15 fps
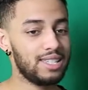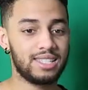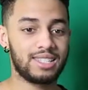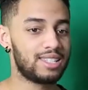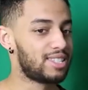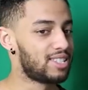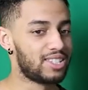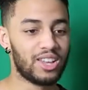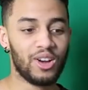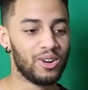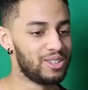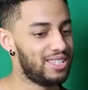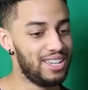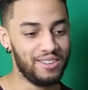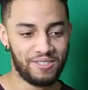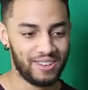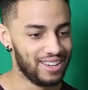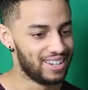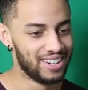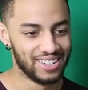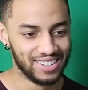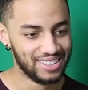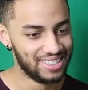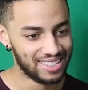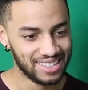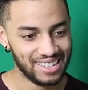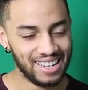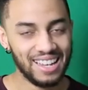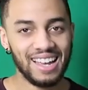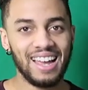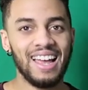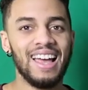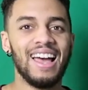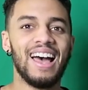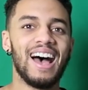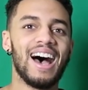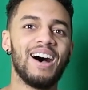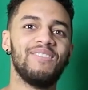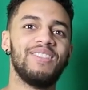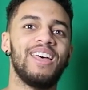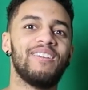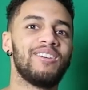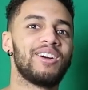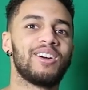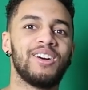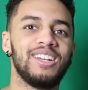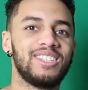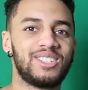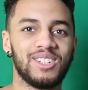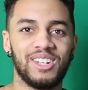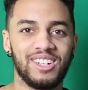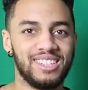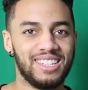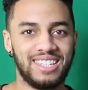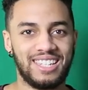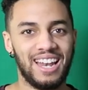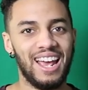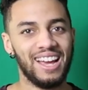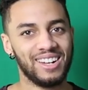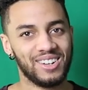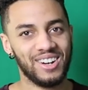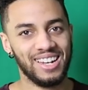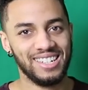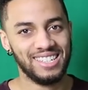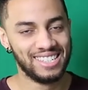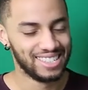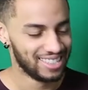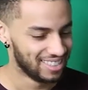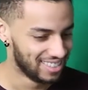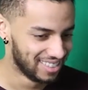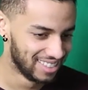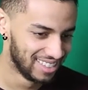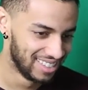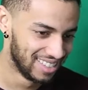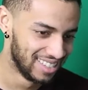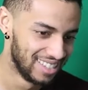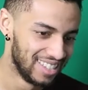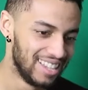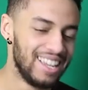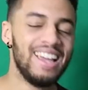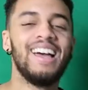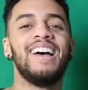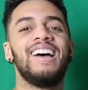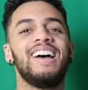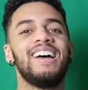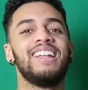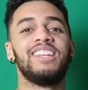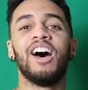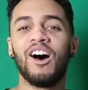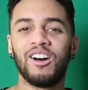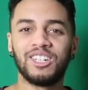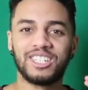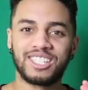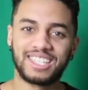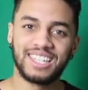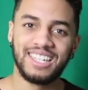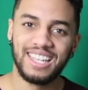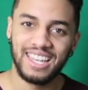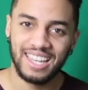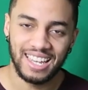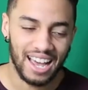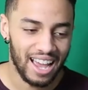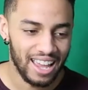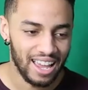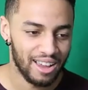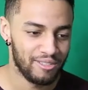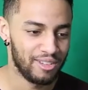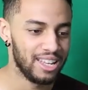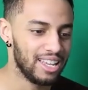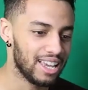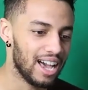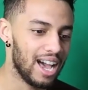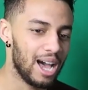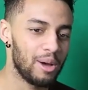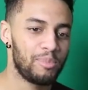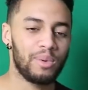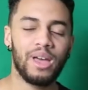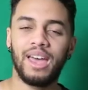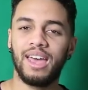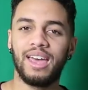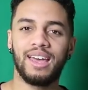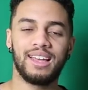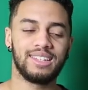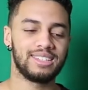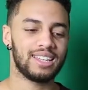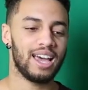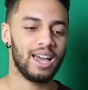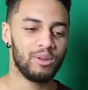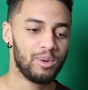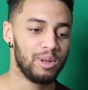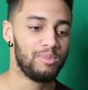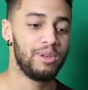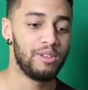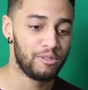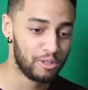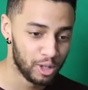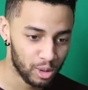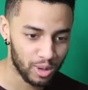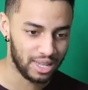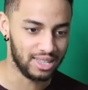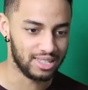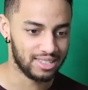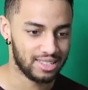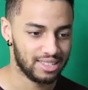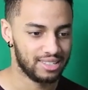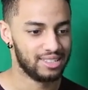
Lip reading: is so difficult. I'm never going to learn this language. No, just kidding. I have Ling app and I will be fluent.